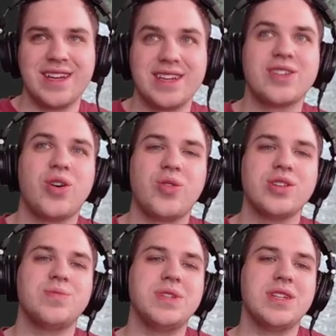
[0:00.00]
It can
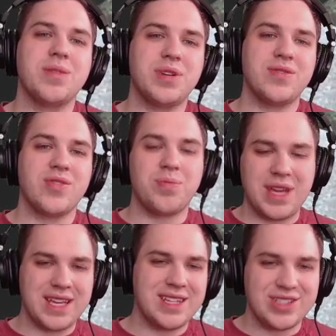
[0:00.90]
always be a bit of a
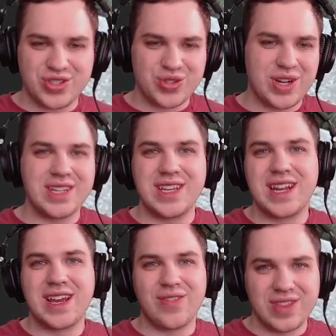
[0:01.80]
pain to try to get
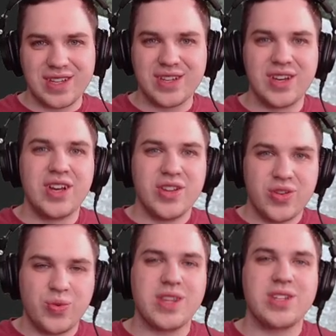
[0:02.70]
everything the
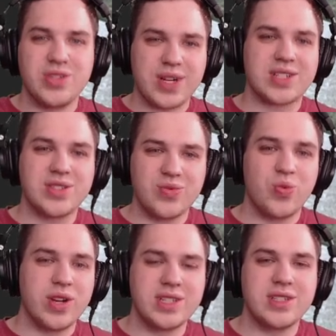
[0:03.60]
way that you actually
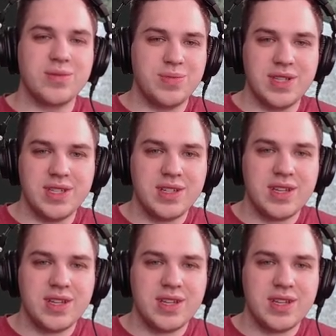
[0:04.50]
want it to be.